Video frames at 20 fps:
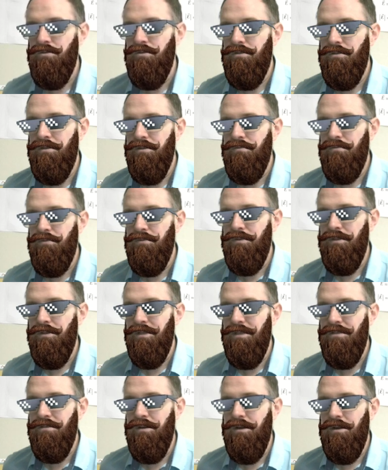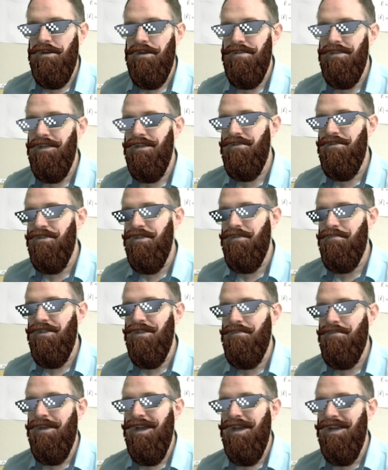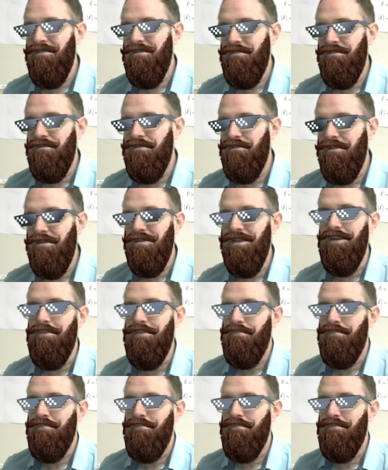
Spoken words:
going to release all this energy, but the masses are the same.